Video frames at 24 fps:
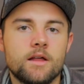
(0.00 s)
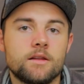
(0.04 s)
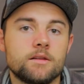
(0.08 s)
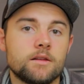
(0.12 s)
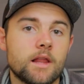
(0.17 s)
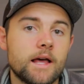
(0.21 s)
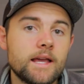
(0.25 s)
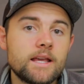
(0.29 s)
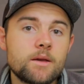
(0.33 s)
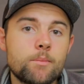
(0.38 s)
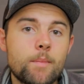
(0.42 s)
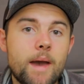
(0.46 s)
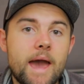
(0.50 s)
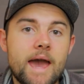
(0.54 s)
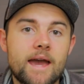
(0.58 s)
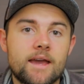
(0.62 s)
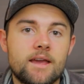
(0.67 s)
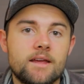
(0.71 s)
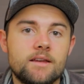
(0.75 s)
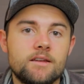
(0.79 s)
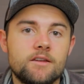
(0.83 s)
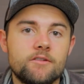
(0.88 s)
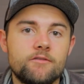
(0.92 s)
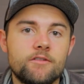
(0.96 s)
Like
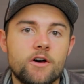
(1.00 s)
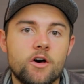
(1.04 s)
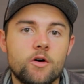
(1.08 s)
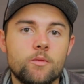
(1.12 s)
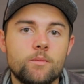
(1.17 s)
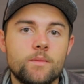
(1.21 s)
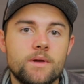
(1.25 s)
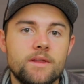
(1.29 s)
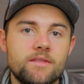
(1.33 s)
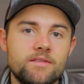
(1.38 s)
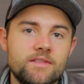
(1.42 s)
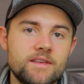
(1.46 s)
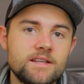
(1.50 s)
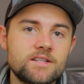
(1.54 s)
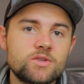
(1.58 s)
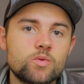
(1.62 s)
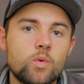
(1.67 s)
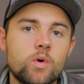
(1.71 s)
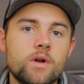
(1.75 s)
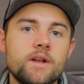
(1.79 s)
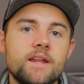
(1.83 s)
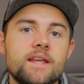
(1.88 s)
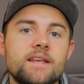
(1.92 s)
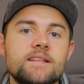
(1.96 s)
backend development, this
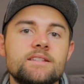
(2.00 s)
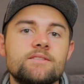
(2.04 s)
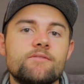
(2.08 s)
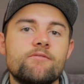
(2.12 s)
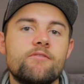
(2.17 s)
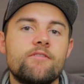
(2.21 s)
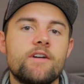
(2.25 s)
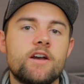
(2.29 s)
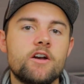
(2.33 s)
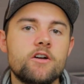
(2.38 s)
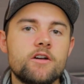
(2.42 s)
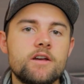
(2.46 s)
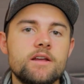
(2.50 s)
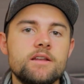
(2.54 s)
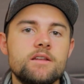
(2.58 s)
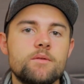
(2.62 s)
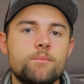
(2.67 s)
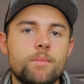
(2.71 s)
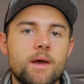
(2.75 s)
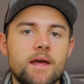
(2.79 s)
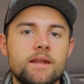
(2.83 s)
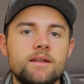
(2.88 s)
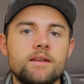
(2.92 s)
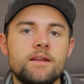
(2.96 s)
one is very
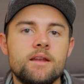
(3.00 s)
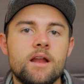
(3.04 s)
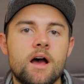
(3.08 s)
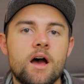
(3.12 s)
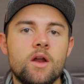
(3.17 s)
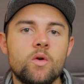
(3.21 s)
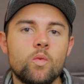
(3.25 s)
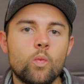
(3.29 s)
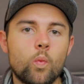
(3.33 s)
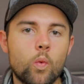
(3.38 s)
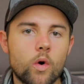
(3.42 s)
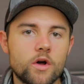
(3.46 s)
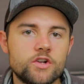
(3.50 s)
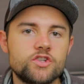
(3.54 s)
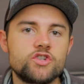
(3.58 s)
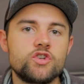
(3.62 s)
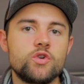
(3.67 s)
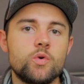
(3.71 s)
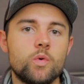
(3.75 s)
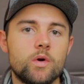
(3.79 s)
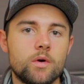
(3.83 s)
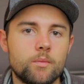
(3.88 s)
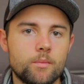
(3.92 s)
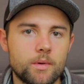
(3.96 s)
dependent on what
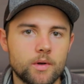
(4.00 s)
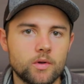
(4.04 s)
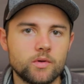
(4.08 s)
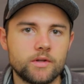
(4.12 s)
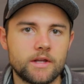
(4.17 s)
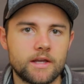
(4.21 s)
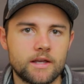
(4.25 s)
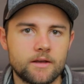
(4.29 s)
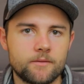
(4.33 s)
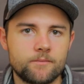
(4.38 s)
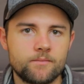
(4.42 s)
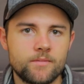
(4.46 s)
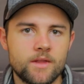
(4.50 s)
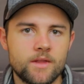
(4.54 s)
you are building.